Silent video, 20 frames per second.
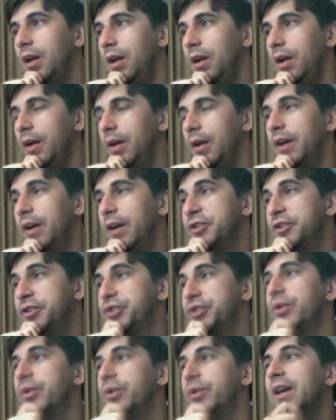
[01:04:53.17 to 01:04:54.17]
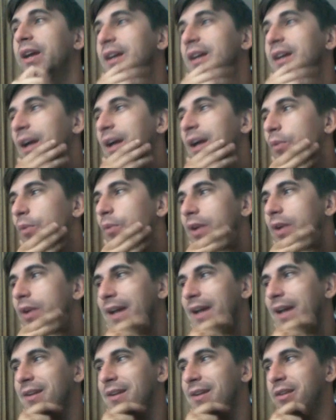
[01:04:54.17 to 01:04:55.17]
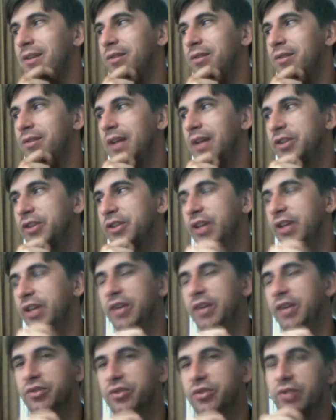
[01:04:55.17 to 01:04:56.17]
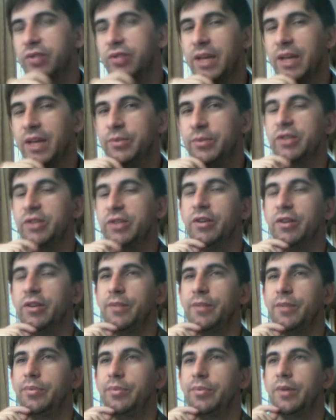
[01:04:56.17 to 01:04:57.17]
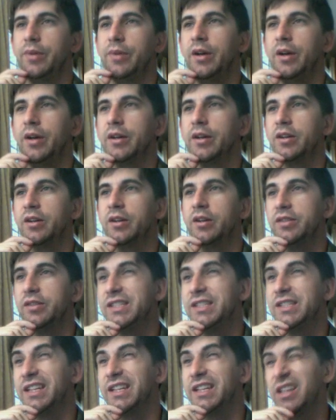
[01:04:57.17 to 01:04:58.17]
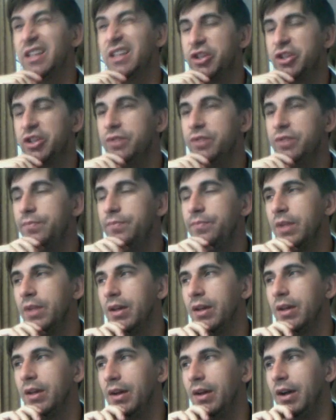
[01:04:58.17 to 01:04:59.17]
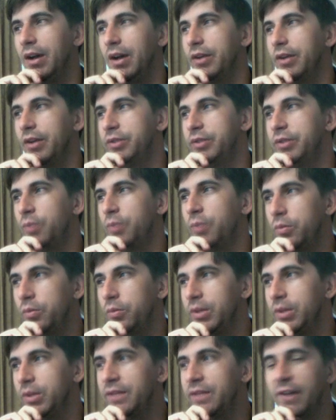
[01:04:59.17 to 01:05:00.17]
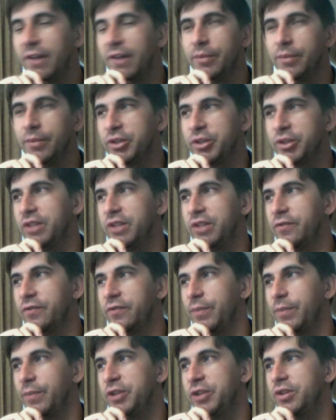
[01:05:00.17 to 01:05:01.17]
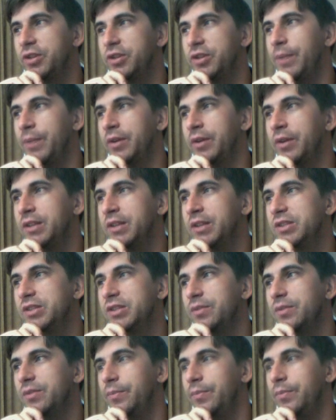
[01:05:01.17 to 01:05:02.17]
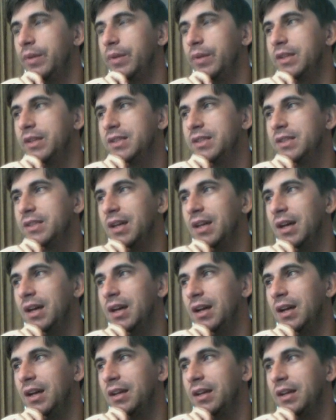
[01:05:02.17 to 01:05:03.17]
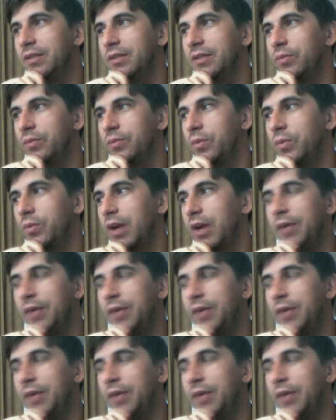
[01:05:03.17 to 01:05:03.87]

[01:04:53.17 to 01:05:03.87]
Shariah, I work at a little educational game startup called Signition. You won't really find much information about us, but we're out